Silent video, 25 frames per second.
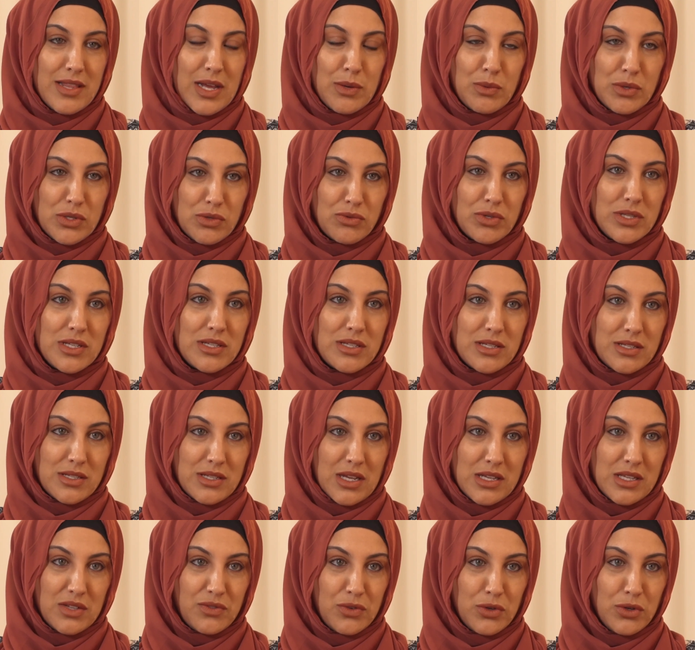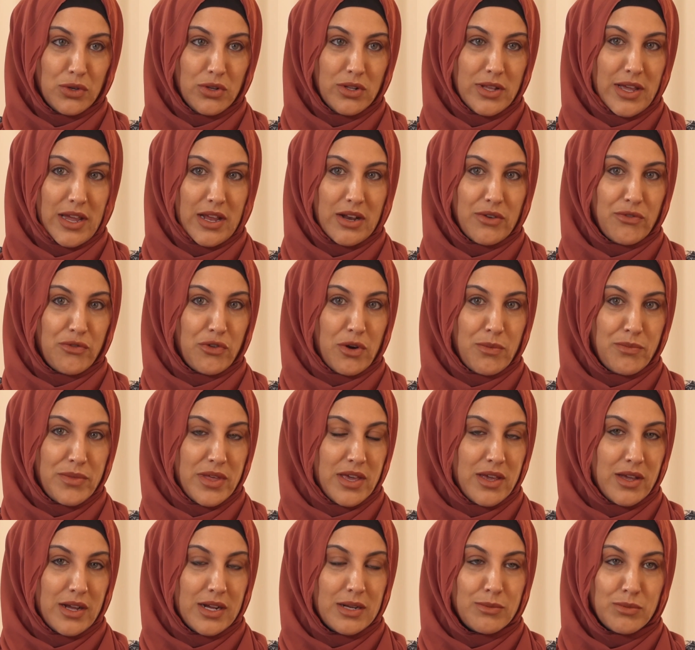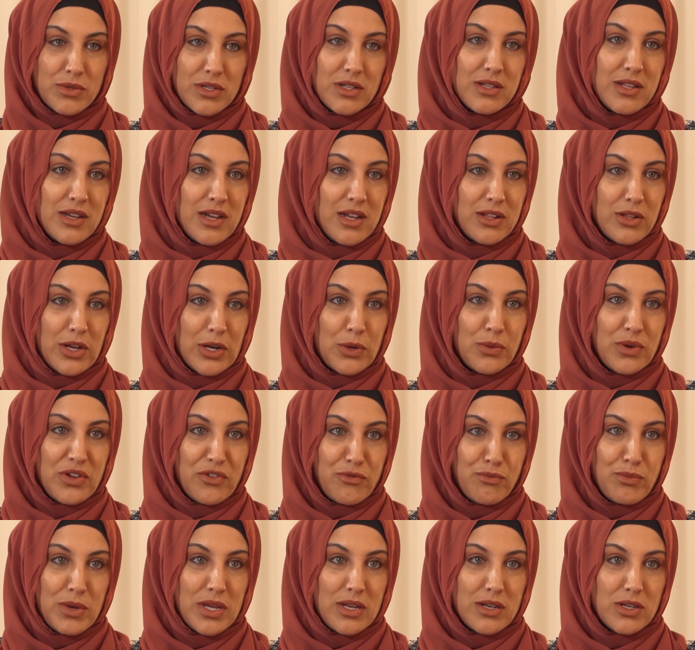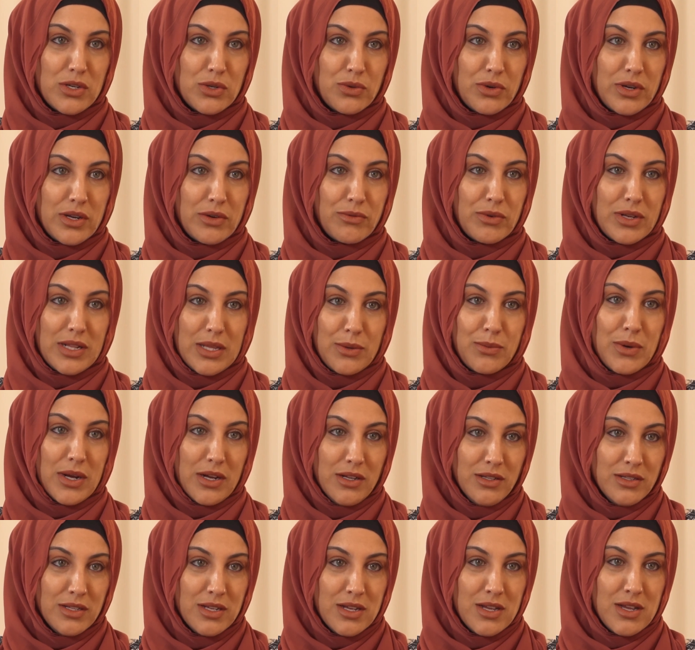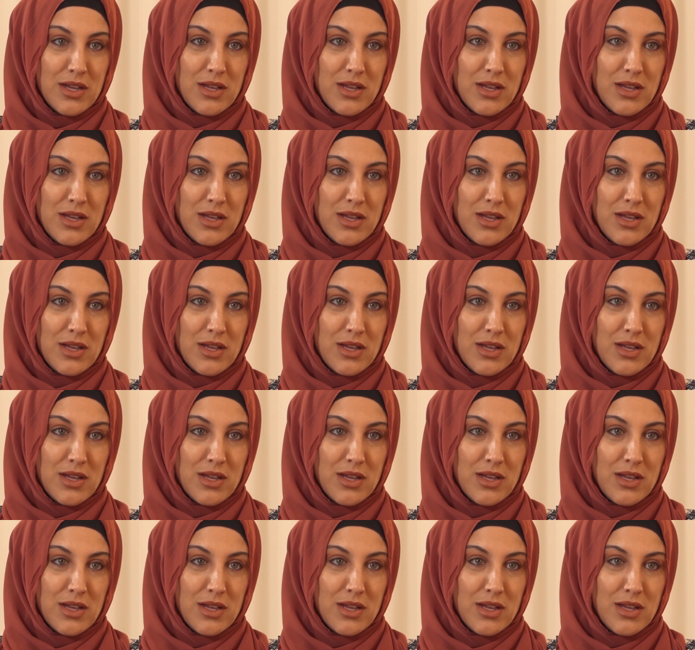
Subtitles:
that was really successful, and from there, alhamdulillah, like, we've been doing really well.